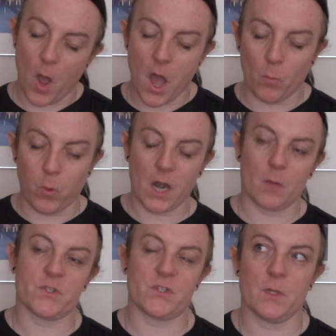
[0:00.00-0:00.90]
While I
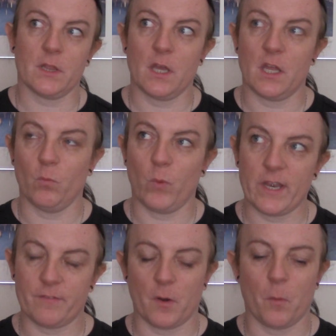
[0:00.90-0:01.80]
was doing that and
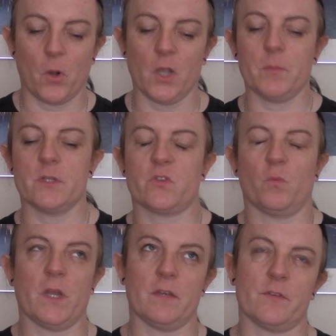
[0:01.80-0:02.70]
waiting for appointments
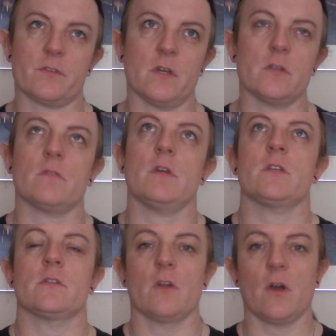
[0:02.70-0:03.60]
and waiting for
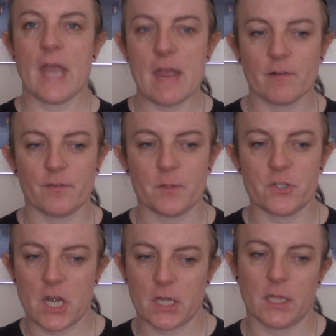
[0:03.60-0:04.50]
surgeries and not hearing from the
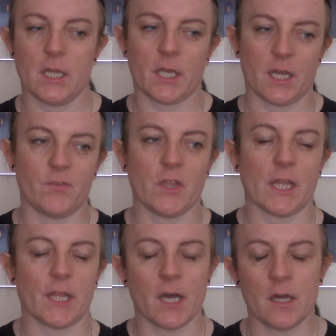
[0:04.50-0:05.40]
gender clinic and everything
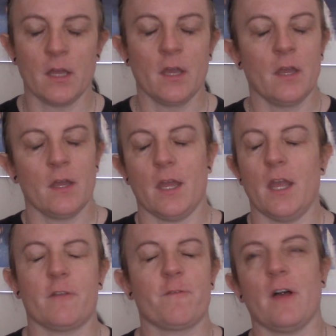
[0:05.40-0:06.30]
like that,
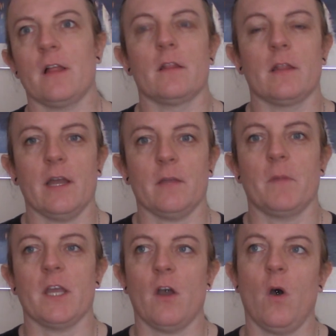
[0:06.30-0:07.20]
it felt like
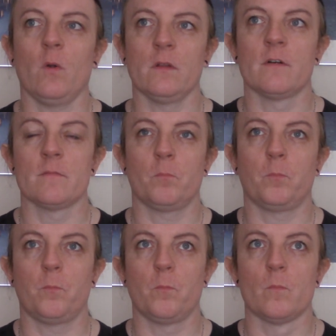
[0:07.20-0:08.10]
my whole
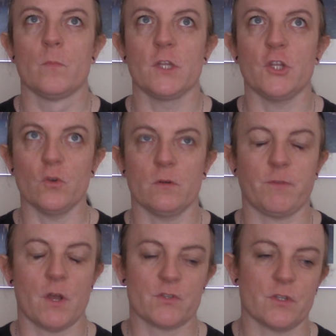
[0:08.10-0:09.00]

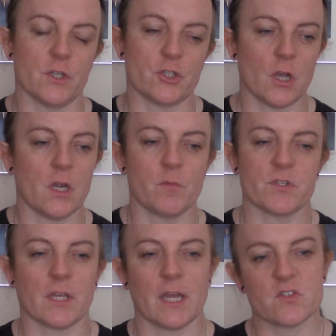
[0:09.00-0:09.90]
universe and the journey
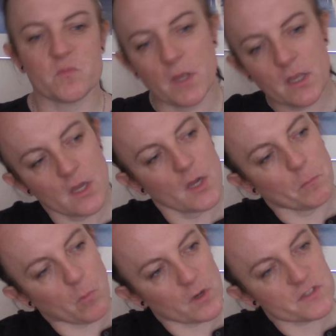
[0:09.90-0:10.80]
was against me.
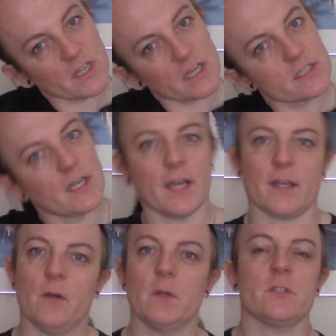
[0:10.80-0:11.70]
But once I actually let
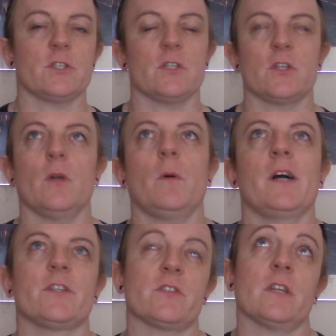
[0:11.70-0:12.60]
go, and you know what,
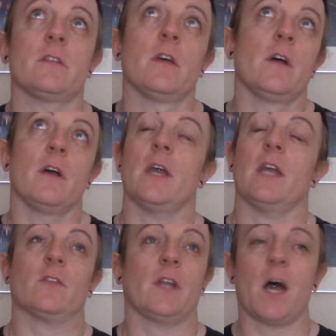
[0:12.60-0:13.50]
I just said,
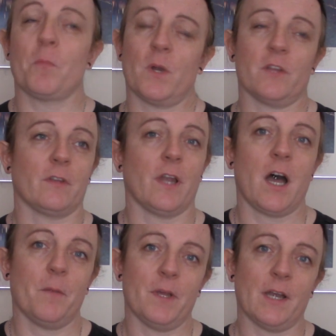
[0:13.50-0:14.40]
it's going to happen when it's going to
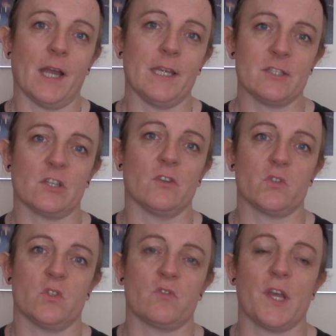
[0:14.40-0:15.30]
happen. I need to
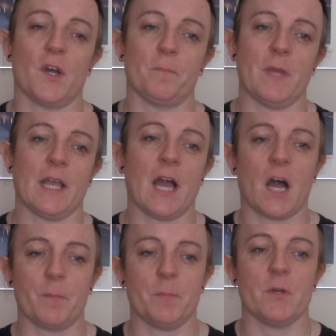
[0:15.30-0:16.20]
concentrate on being a
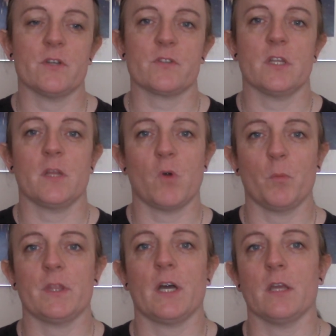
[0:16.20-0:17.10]
happy person in the
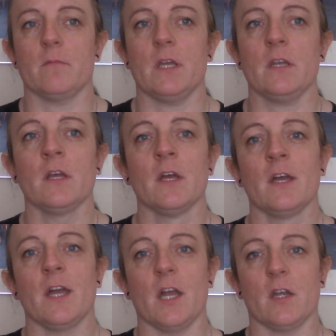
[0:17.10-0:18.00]
moment that I'm in,
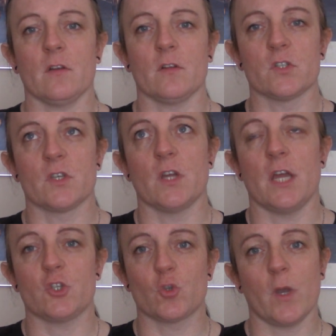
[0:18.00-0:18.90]
and
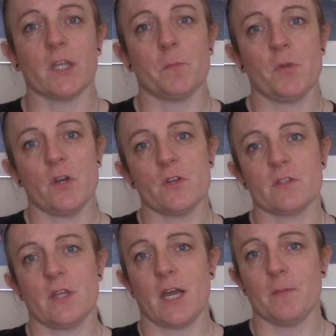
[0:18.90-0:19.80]
enjoying the
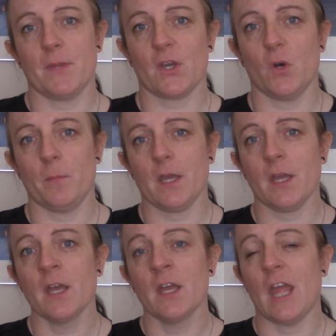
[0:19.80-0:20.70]
person that I'm becoming.
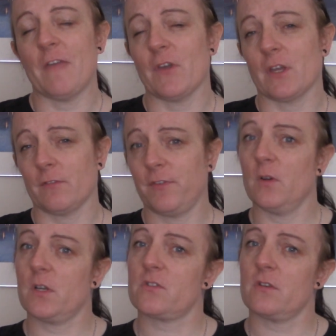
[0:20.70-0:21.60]
If you can
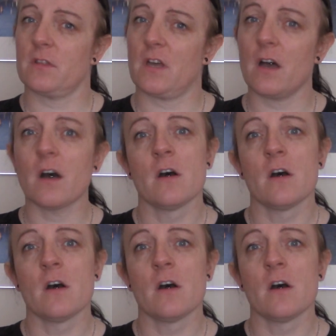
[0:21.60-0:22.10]
focus on that